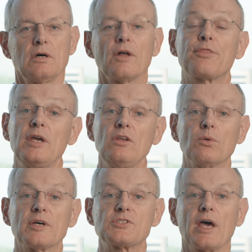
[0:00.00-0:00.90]
Athene
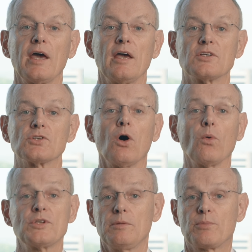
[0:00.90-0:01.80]
USA is
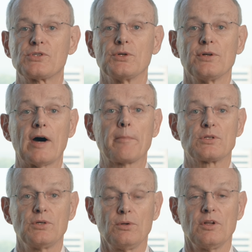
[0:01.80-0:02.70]
always in pursuit of
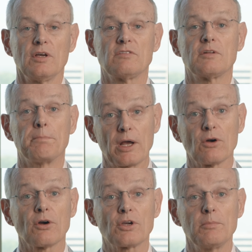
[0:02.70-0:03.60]
opportunities to better
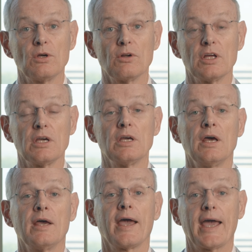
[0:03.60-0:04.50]
our community
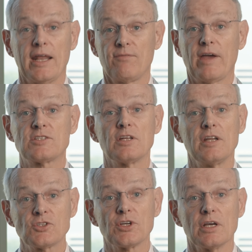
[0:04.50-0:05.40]
and advance
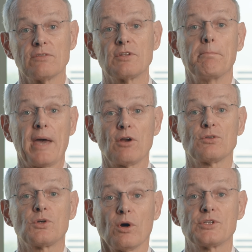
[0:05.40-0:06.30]
initiatives that matter to our